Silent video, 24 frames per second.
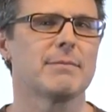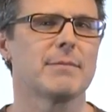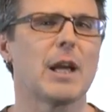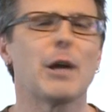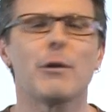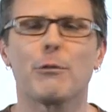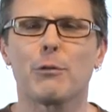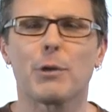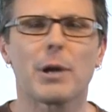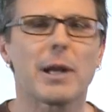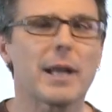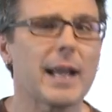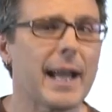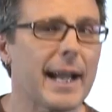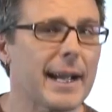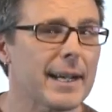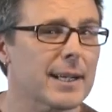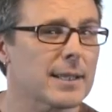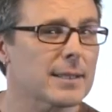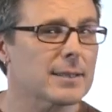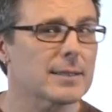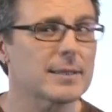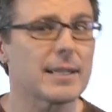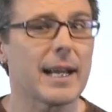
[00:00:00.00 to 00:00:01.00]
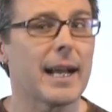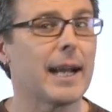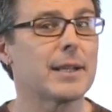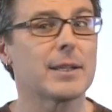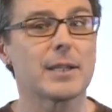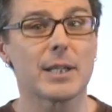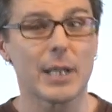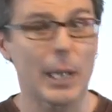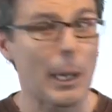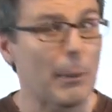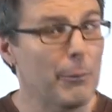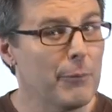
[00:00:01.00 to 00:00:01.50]
Relaxed and
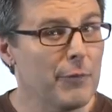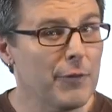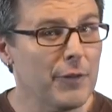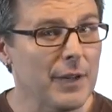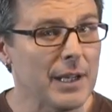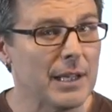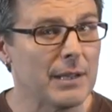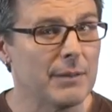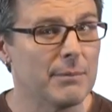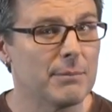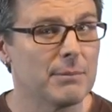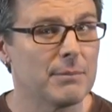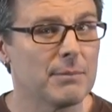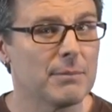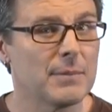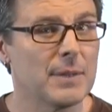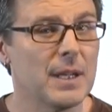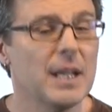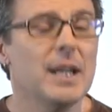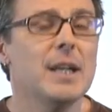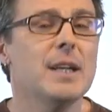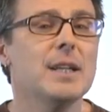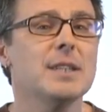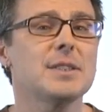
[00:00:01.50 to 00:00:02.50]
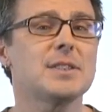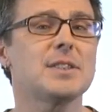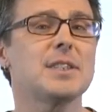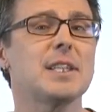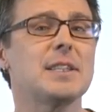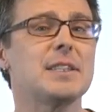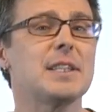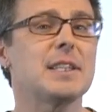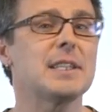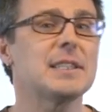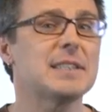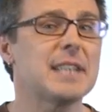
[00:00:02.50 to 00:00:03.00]
comfy?
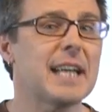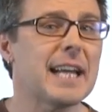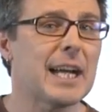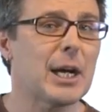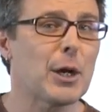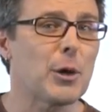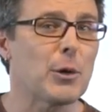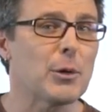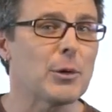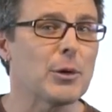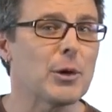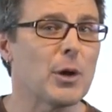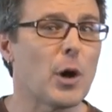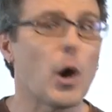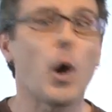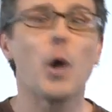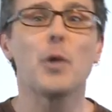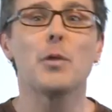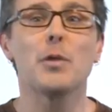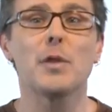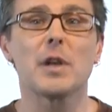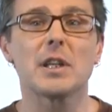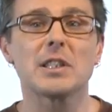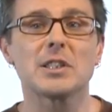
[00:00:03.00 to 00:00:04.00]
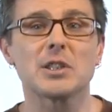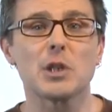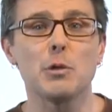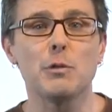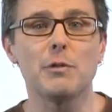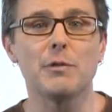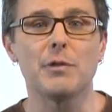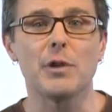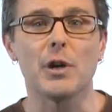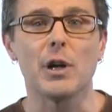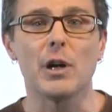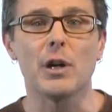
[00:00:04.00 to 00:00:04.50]
Sitting down on the
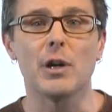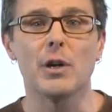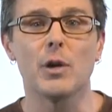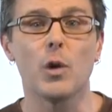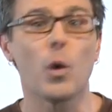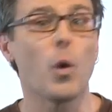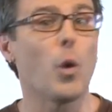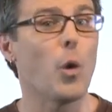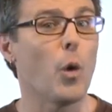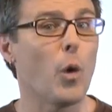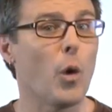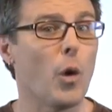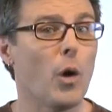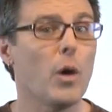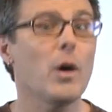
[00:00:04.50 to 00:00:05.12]
sofa or